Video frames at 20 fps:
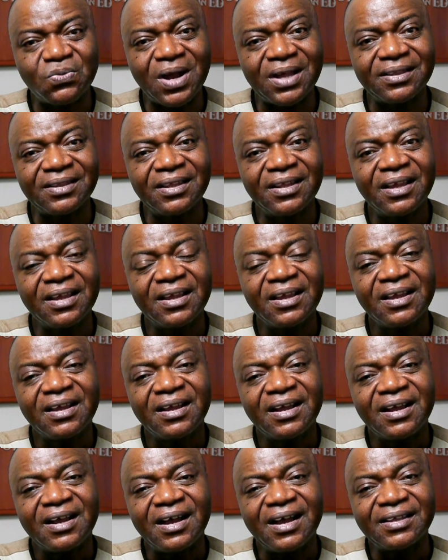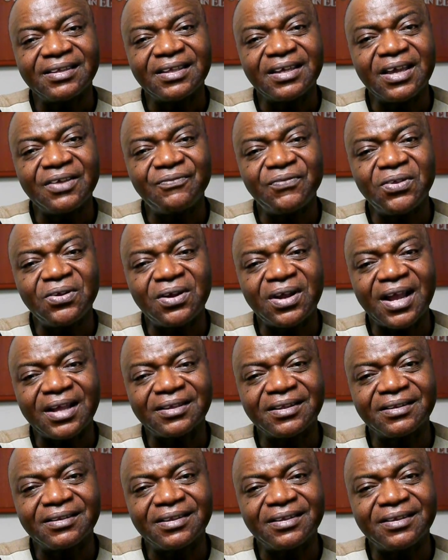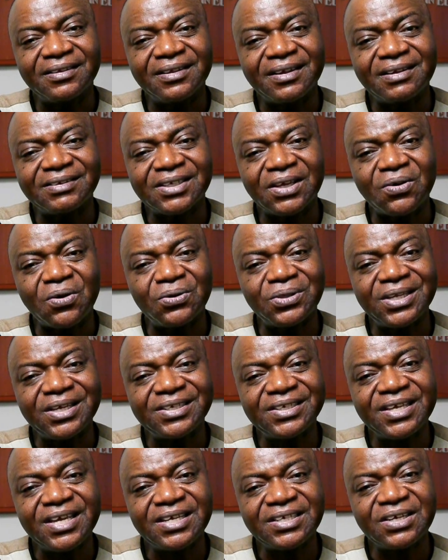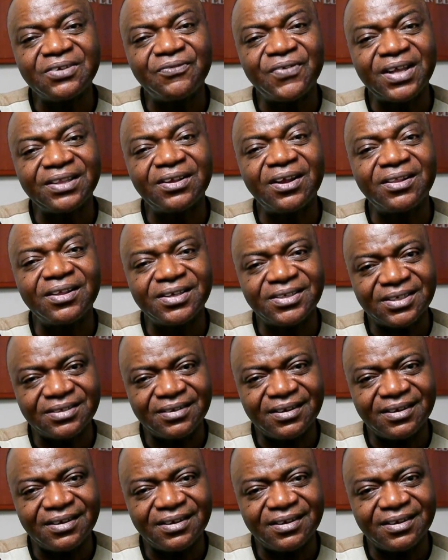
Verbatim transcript: One, I think if you look at, there's a contestation over knowledge.